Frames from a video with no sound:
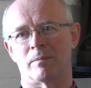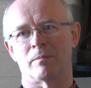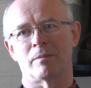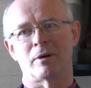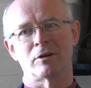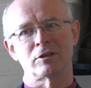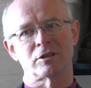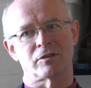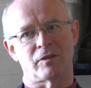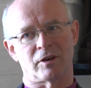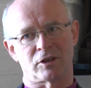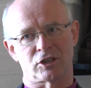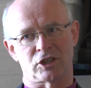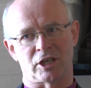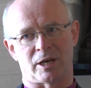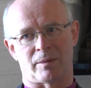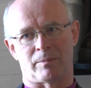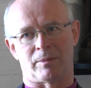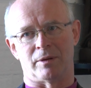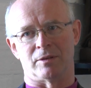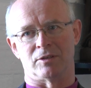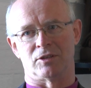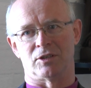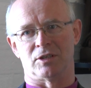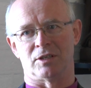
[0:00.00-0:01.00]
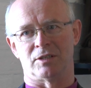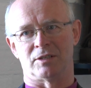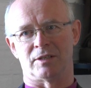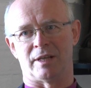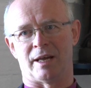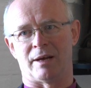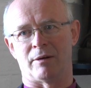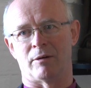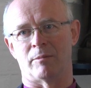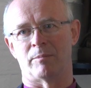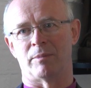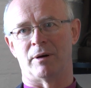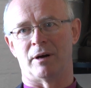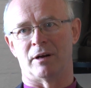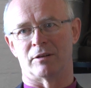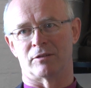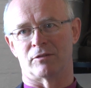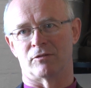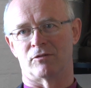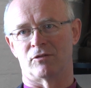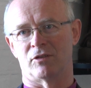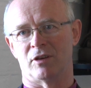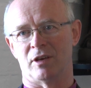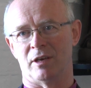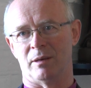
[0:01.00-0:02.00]
Most of our chaplaincies now are part
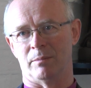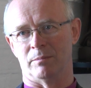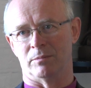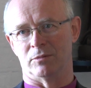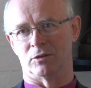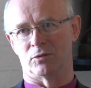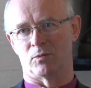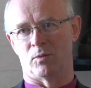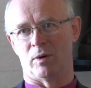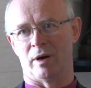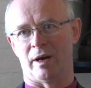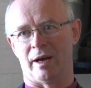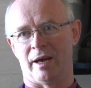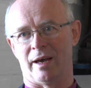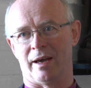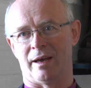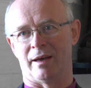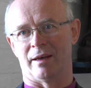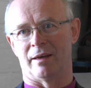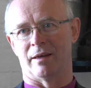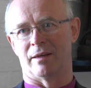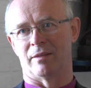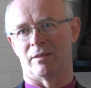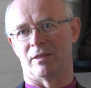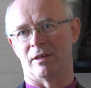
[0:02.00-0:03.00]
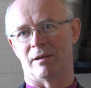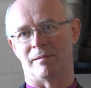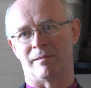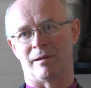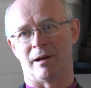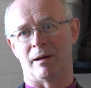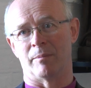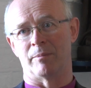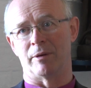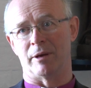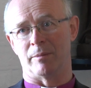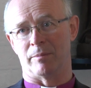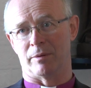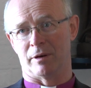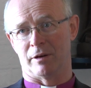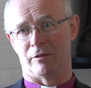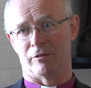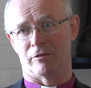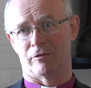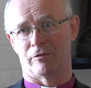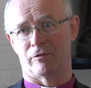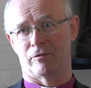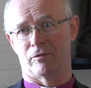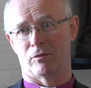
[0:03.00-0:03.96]
of teams where there are people of